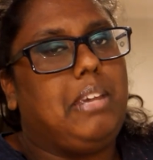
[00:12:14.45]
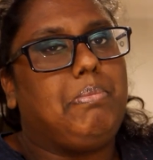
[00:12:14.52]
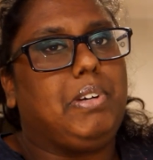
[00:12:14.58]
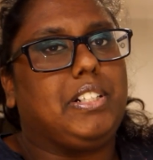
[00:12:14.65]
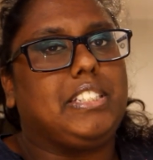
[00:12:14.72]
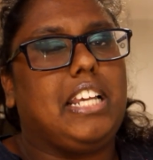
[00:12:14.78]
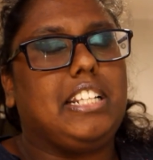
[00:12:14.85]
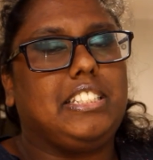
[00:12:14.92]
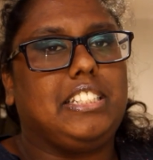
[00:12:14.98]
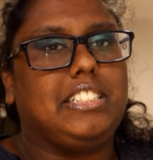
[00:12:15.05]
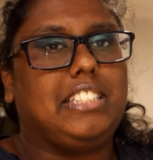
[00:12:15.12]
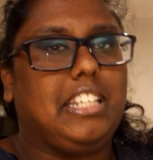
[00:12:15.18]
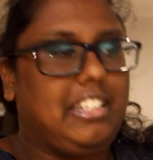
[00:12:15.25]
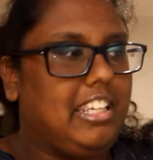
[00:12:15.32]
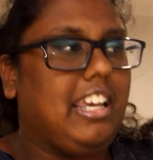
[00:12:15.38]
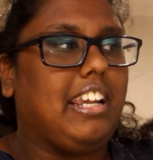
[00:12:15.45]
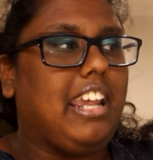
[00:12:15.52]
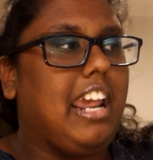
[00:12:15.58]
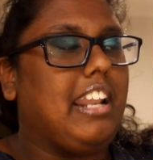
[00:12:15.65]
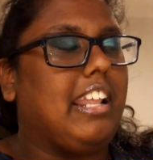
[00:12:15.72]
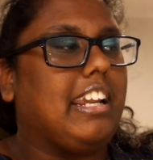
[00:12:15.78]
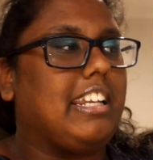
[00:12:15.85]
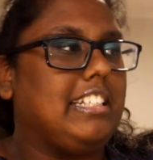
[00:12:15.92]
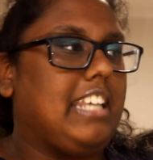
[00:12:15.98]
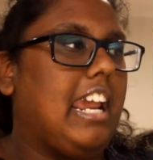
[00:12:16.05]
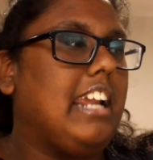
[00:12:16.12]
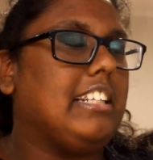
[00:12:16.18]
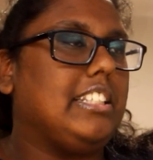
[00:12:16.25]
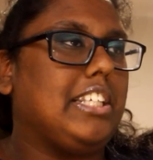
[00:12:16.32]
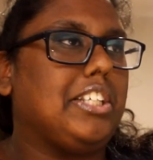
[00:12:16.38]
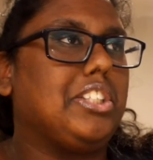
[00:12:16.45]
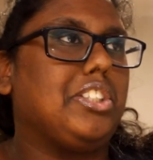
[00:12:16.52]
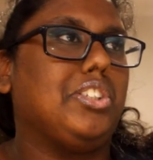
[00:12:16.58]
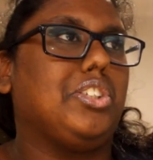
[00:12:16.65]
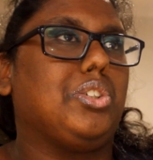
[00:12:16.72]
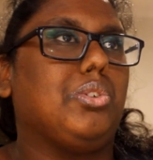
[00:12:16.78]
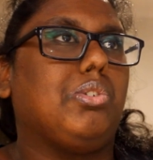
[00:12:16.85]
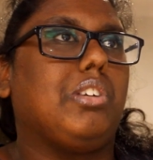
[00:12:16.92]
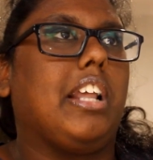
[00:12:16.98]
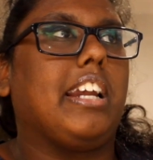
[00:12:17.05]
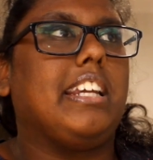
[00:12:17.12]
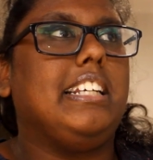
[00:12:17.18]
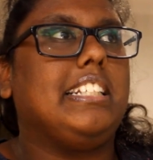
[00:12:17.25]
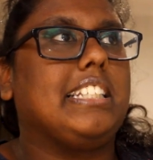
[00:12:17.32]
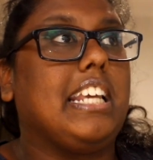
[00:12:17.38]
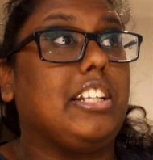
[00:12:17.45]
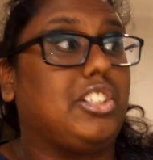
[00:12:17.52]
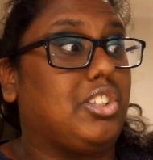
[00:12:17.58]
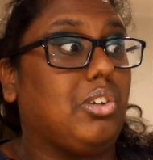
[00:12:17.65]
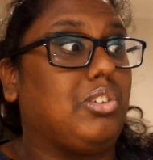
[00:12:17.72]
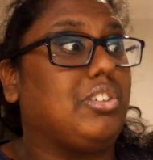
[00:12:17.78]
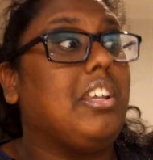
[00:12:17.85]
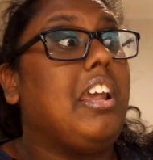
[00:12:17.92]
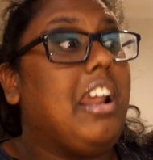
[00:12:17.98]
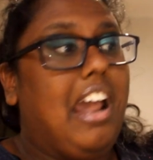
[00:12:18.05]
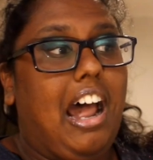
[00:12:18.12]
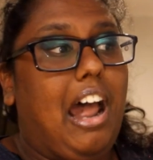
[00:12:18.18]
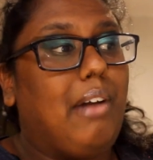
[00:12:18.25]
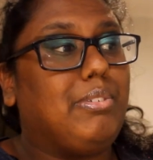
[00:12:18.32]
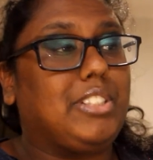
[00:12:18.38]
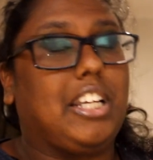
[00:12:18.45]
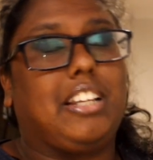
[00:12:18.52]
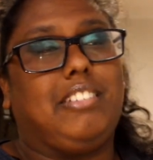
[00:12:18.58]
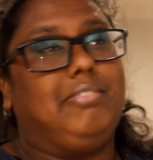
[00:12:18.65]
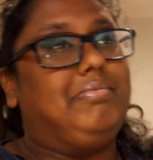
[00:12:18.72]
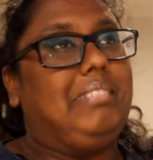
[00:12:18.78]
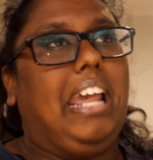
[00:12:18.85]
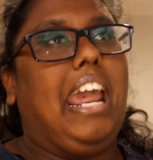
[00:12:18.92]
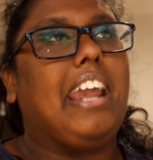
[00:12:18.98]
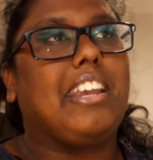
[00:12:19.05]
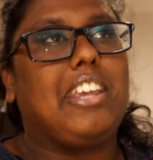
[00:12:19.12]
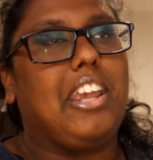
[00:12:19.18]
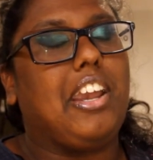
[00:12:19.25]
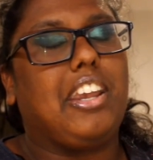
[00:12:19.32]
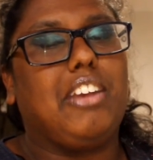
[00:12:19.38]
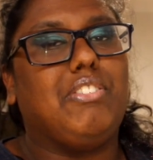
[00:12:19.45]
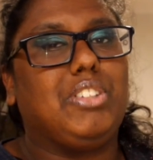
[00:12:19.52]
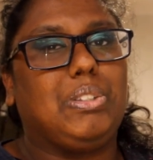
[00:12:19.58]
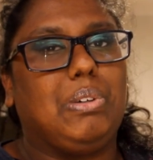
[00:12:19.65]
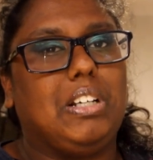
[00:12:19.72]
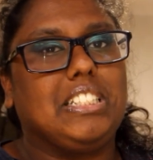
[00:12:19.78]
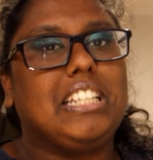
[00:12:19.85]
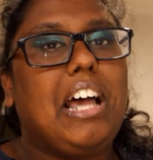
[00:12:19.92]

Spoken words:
Because that's his, again, like, his ancestor's sword, like he said. So I was like, heck yeah, give it to us.